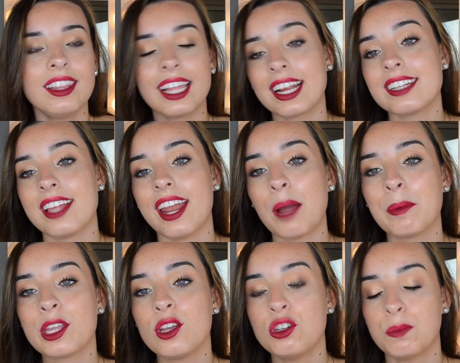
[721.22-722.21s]
Like I said, I'm
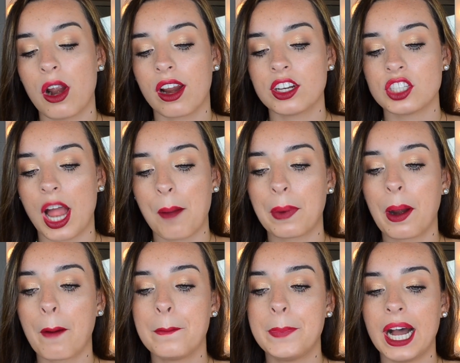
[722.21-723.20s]
a huge bargain
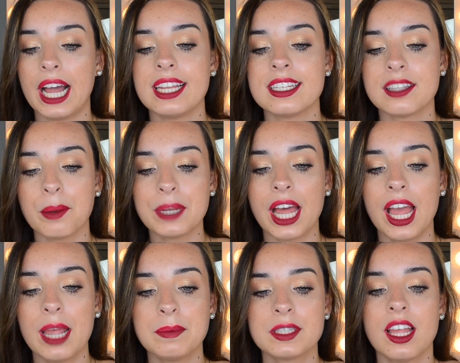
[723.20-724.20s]
shopper, but
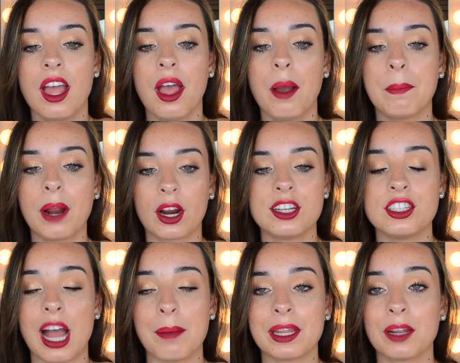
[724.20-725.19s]
sometimes bargain
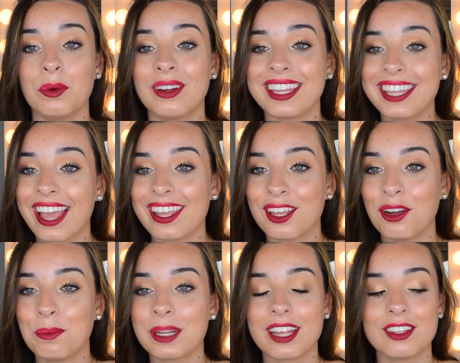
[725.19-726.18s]
shopping will get
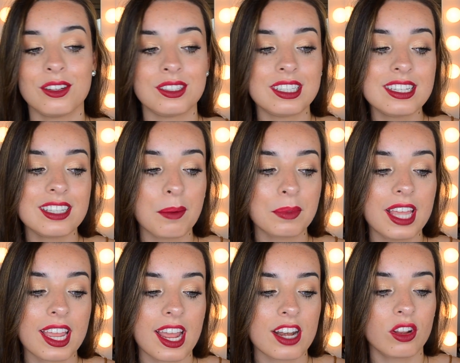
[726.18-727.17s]
you because you'll see
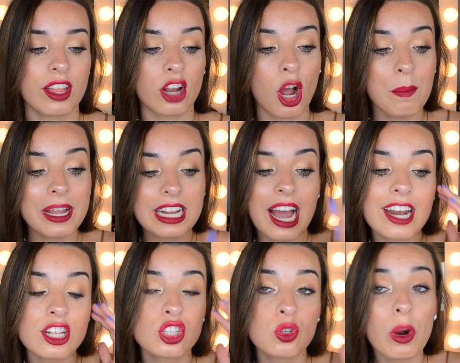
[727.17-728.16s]
something and you're like, oh my
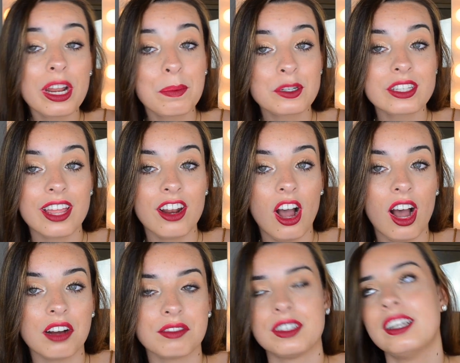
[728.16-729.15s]
God, it's 20%
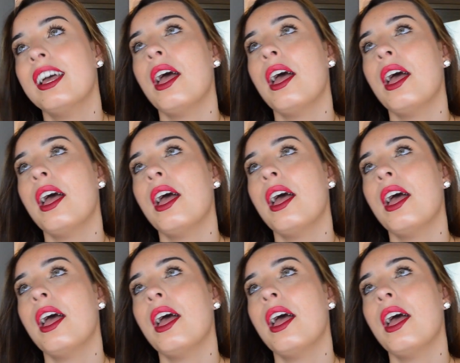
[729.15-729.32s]
off.